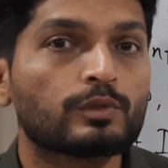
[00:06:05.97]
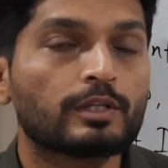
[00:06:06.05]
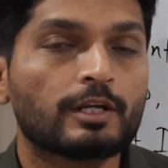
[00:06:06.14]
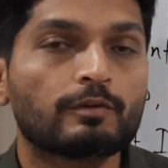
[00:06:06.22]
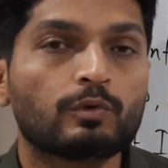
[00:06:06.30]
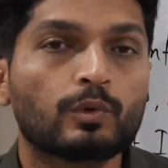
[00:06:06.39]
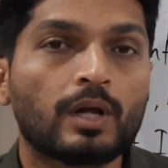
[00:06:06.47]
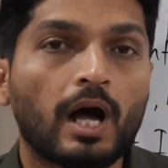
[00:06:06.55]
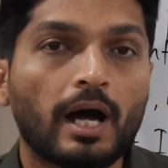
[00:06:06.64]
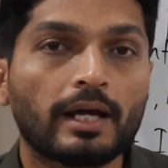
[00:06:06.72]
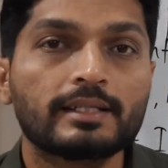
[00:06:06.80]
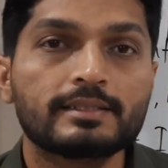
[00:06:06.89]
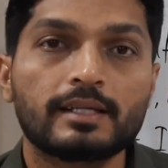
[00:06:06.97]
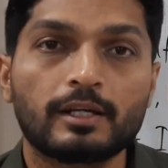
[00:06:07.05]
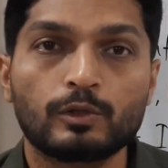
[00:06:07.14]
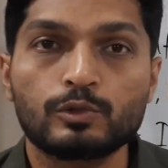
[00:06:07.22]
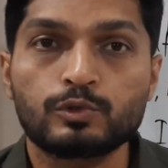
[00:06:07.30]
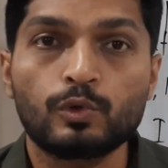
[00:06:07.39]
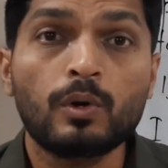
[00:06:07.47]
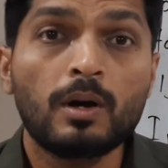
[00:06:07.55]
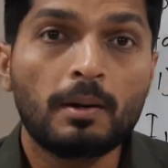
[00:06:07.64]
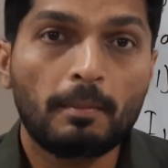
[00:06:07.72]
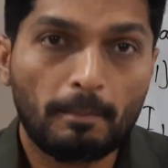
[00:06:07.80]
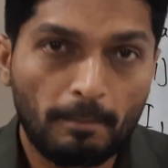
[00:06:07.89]
So therefore, INs are
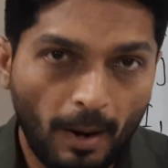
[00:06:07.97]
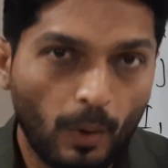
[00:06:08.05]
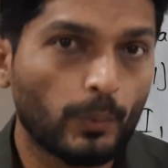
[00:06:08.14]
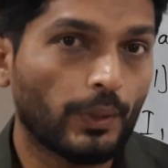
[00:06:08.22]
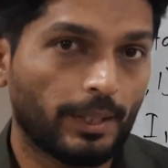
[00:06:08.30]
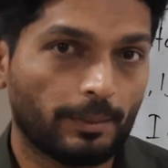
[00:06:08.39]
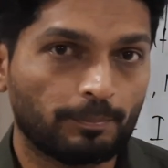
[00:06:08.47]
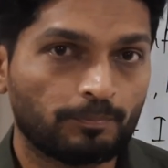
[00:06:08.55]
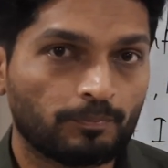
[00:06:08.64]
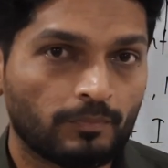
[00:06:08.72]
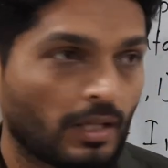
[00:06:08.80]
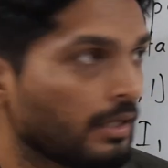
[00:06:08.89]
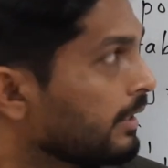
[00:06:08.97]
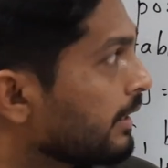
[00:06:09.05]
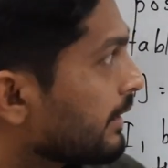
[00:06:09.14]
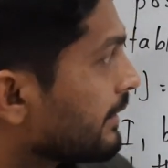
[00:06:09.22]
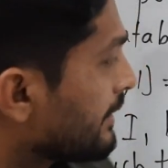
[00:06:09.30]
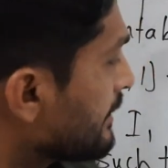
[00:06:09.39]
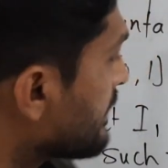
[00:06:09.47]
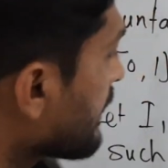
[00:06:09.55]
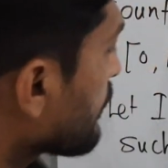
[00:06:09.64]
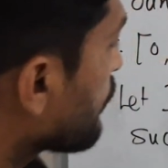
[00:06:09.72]
also bounded. These